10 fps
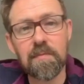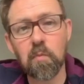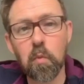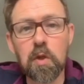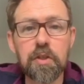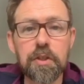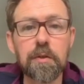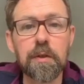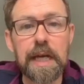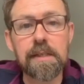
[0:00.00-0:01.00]
1 to 2
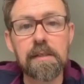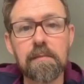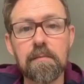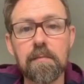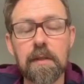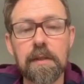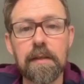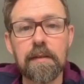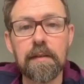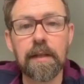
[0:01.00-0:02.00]
days.
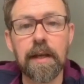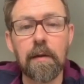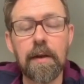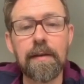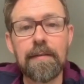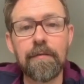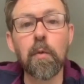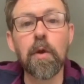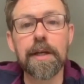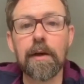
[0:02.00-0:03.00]
You know, if you're
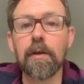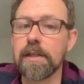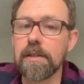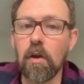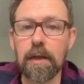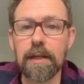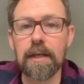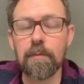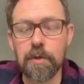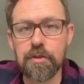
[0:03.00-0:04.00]
working on it
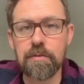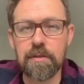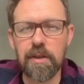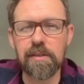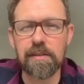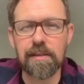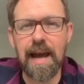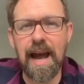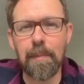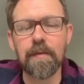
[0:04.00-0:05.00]
solidly, which doesn't
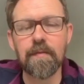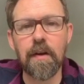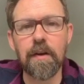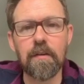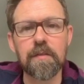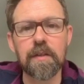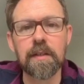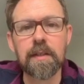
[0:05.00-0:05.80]
happen very often,